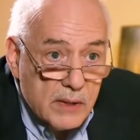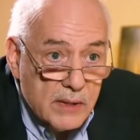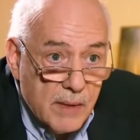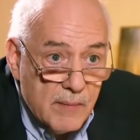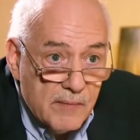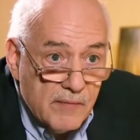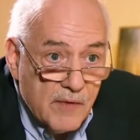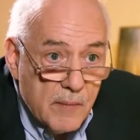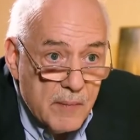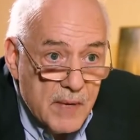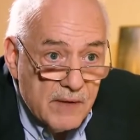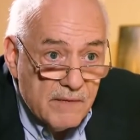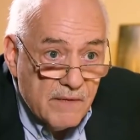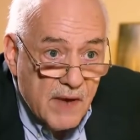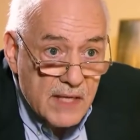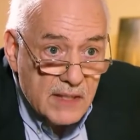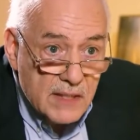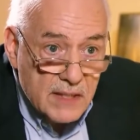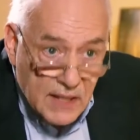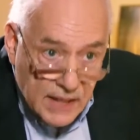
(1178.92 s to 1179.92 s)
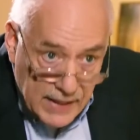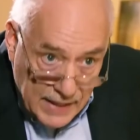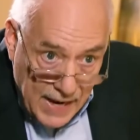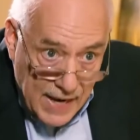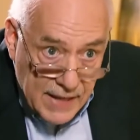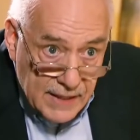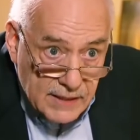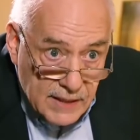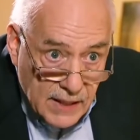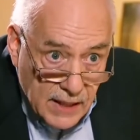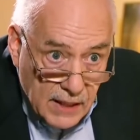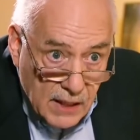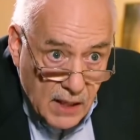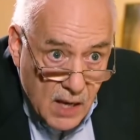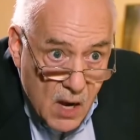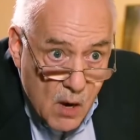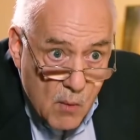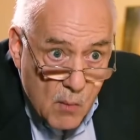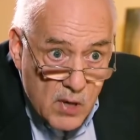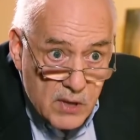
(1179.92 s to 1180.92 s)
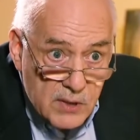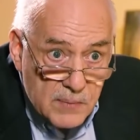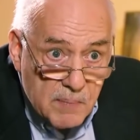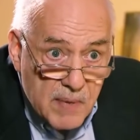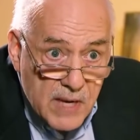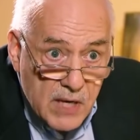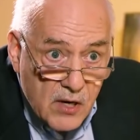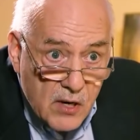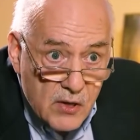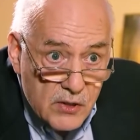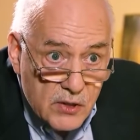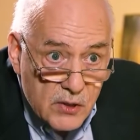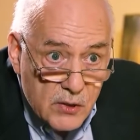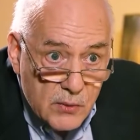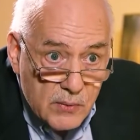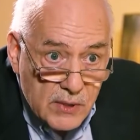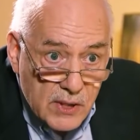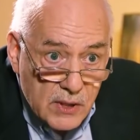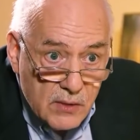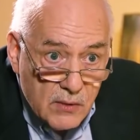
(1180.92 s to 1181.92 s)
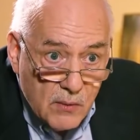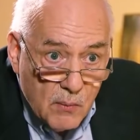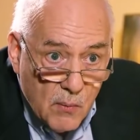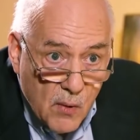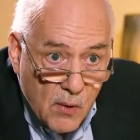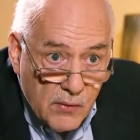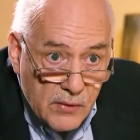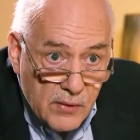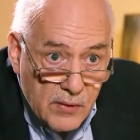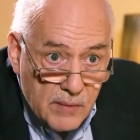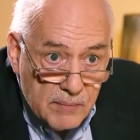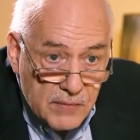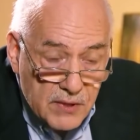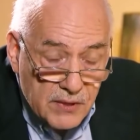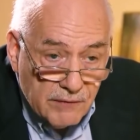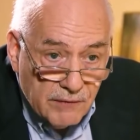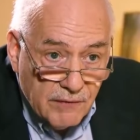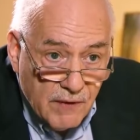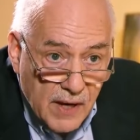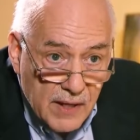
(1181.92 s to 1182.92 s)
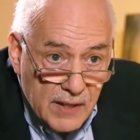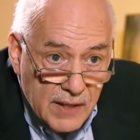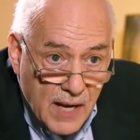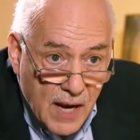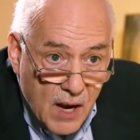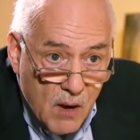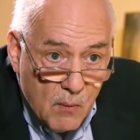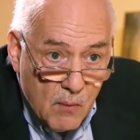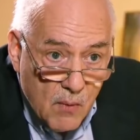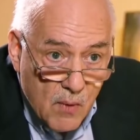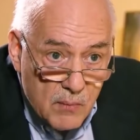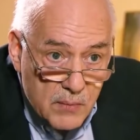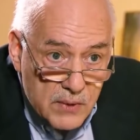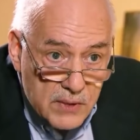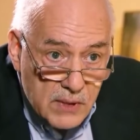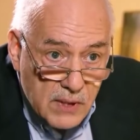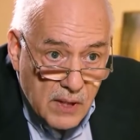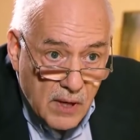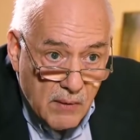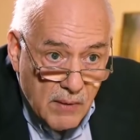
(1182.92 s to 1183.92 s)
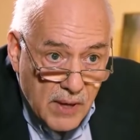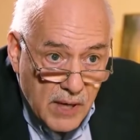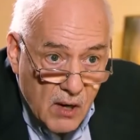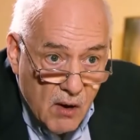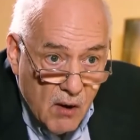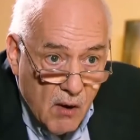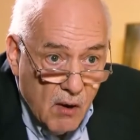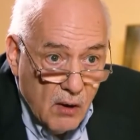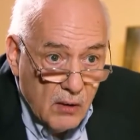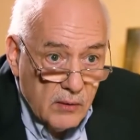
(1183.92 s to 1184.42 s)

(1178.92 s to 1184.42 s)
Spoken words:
them from investigating was because you didn't want them to find out what was going on.